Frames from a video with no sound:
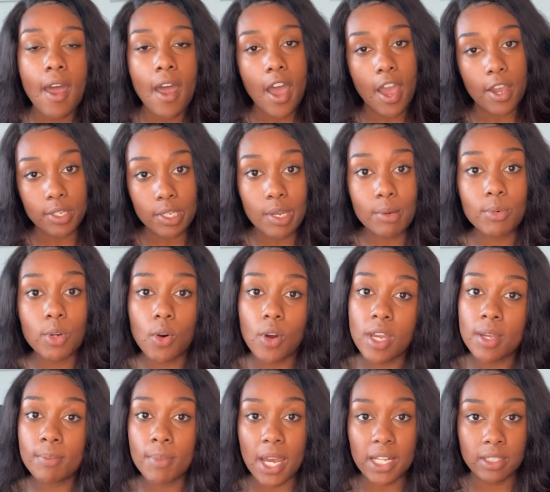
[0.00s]
I am
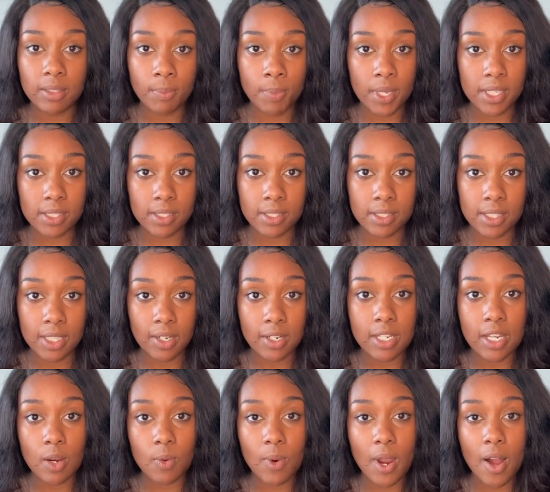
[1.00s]
going back to
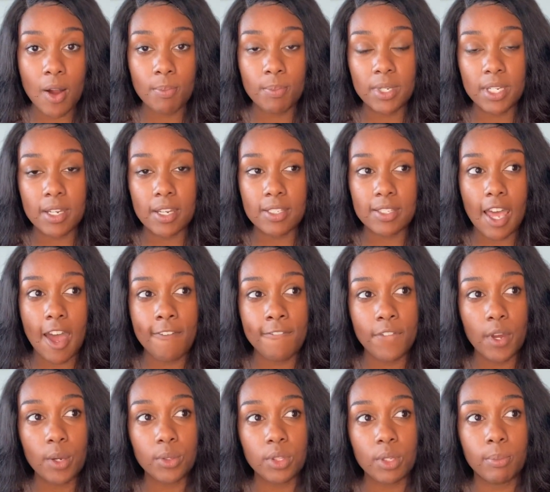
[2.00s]
pescatarian route, because I
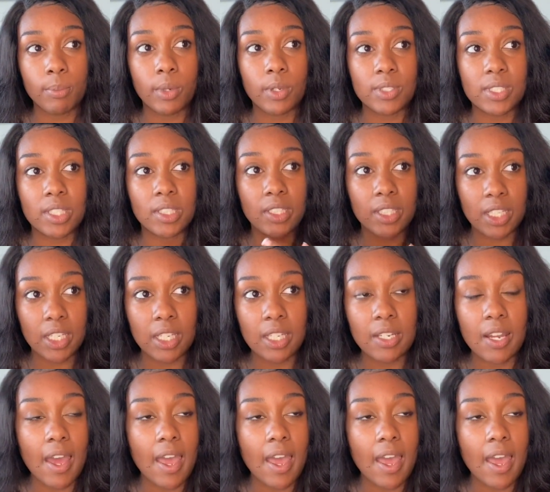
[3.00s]
felt the most lean.